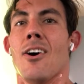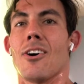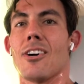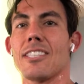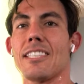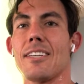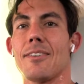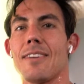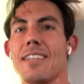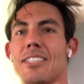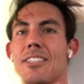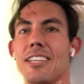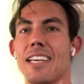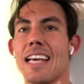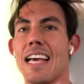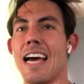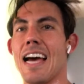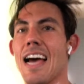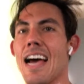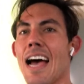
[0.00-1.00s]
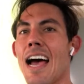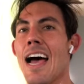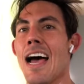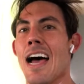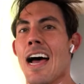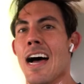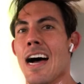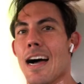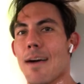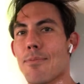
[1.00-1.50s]
Horsey, originally,
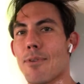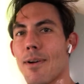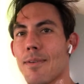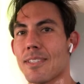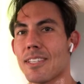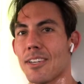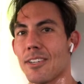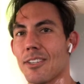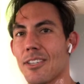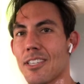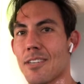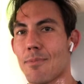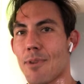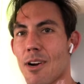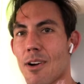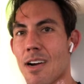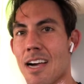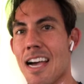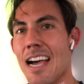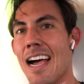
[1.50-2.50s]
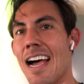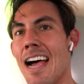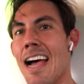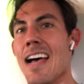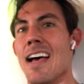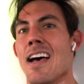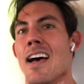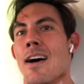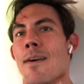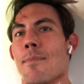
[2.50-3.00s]
I promised I'll do this tomorrow.
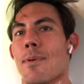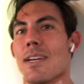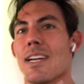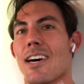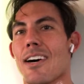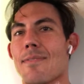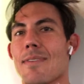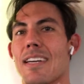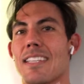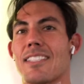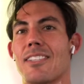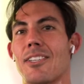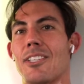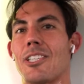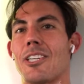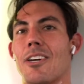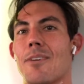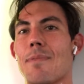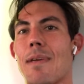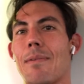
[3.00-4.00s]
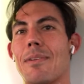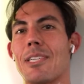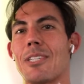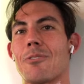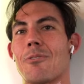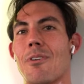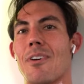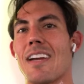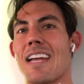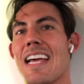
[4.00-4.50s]
But now I'm not so sure. Maybe
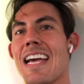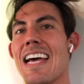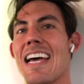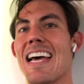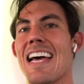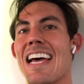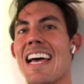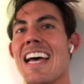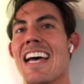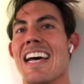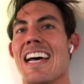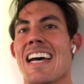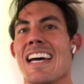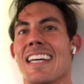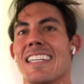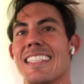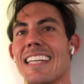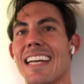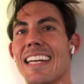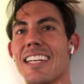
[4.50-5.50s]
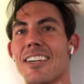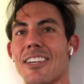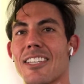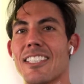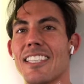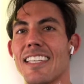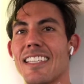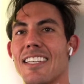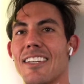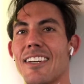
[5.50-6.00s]
just rowing. Danny
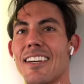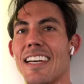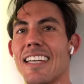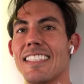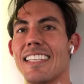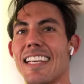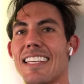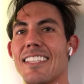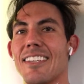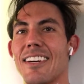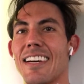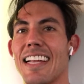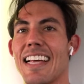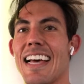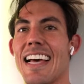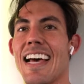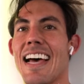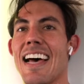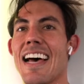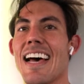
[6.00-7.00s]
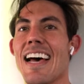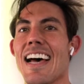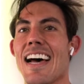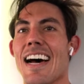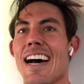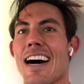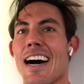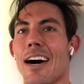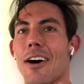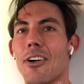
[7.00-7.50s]
Orsi, do it.
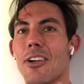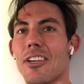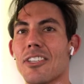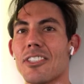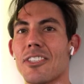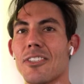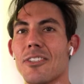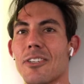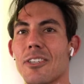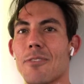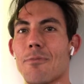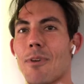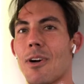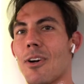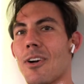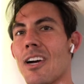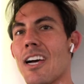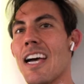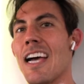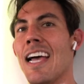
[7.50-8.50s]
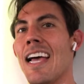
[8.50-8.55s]
I'll also do it tomorrow.